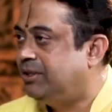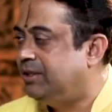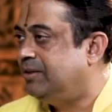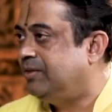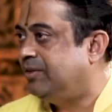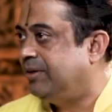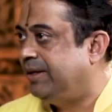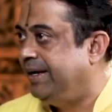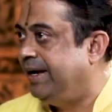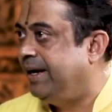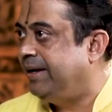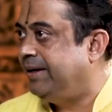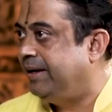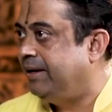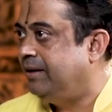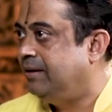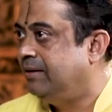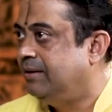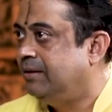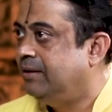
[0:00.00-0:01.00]
is created,
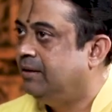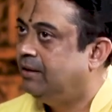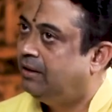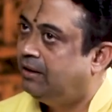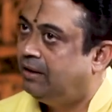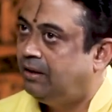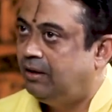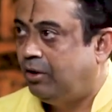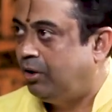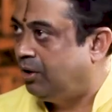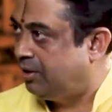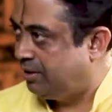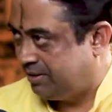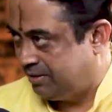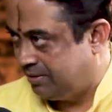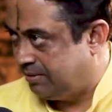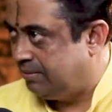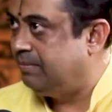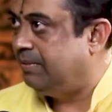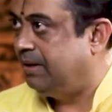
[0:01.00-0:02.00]

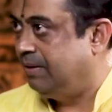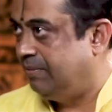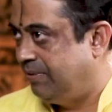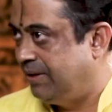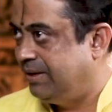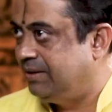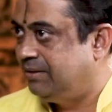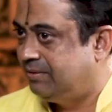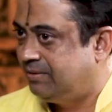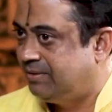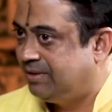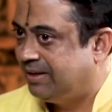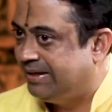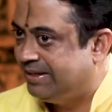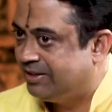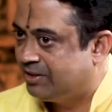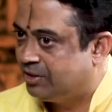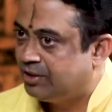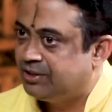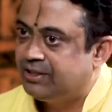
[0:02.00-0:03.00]
or once the
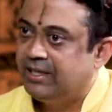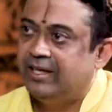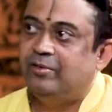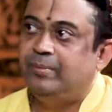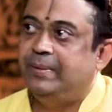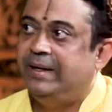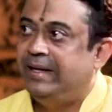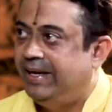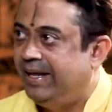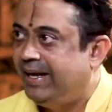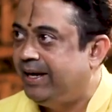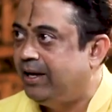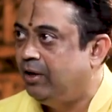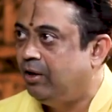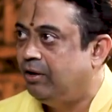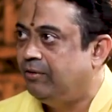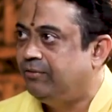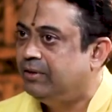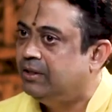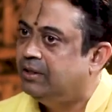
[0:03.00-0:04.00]
distortion has been taken
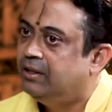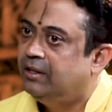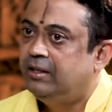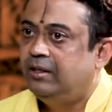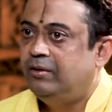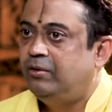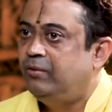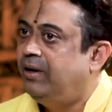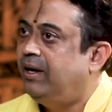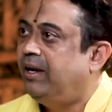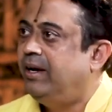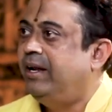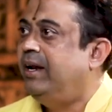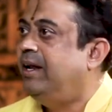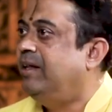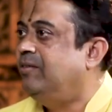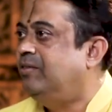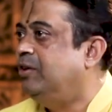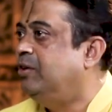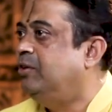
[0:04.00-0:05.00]
off, you will
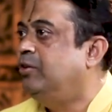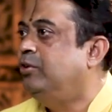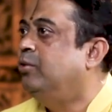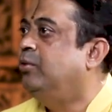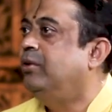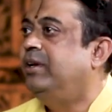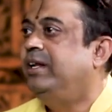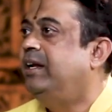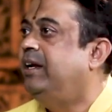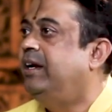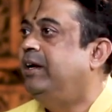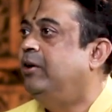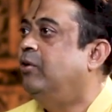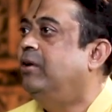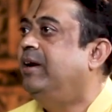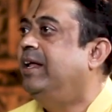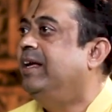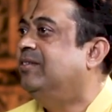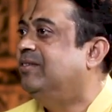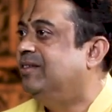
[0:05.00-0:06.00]
realize that you really
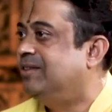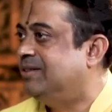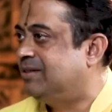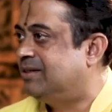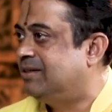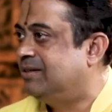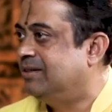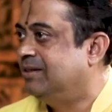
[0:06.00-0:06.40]
don't exist.